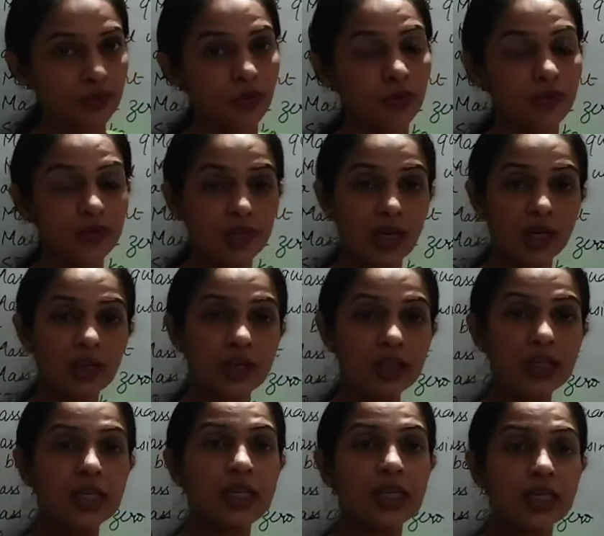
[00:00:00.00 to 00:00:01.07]
We've studied
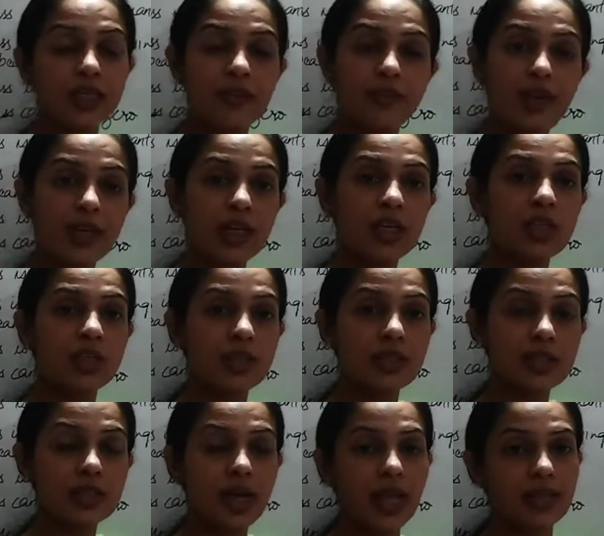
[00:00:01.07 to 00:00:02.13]
the variations
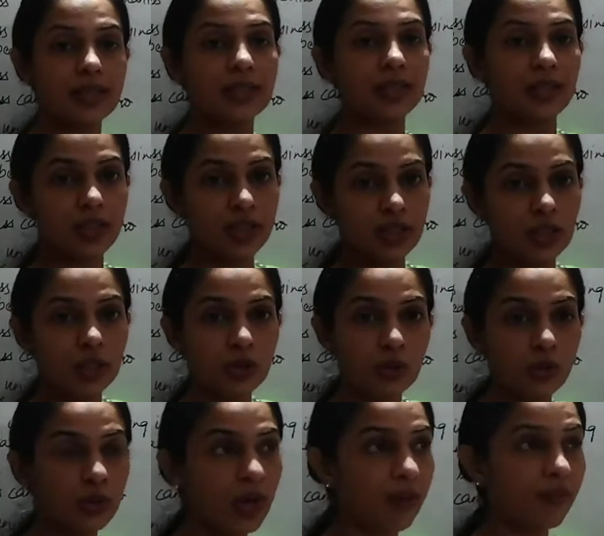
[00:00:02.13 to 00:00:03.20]
in acceleration due to
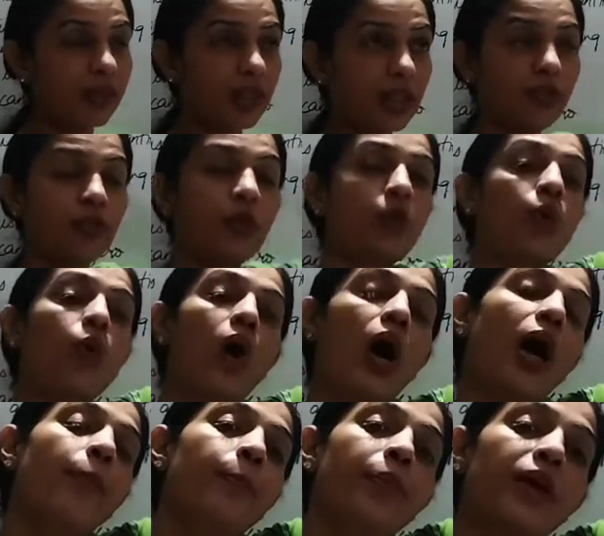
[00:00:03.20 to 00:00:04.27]
gravity. If you go
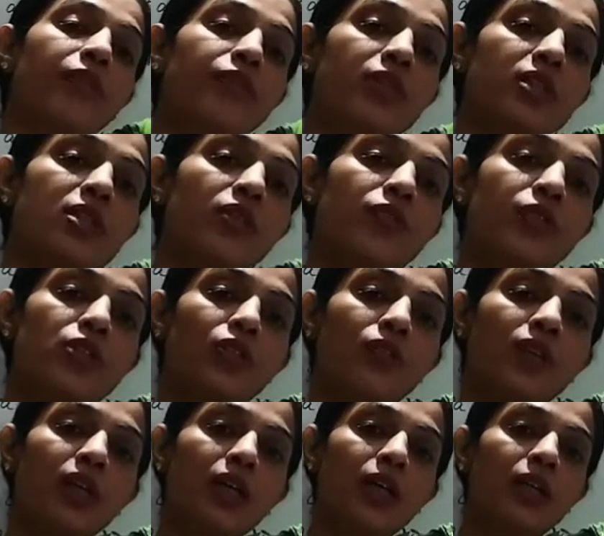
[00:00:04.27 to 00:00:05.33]
above the surface of
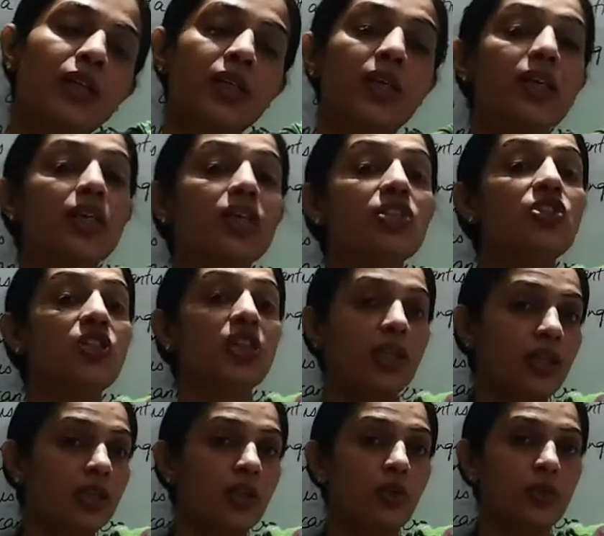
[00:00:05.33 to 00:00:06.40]
the earth, g
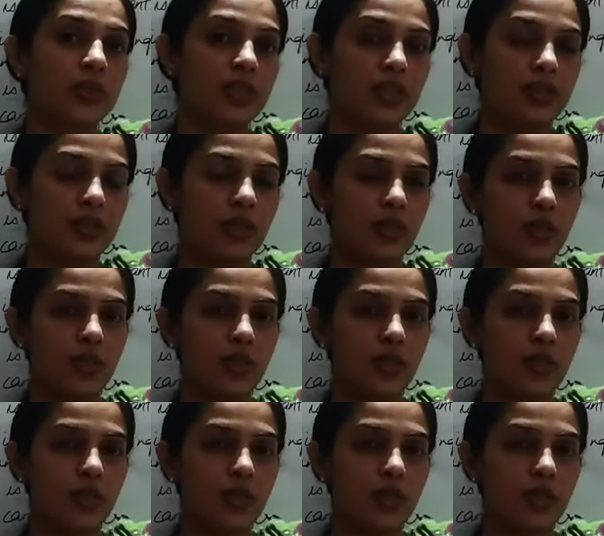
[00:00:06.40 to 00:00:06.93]
reduces.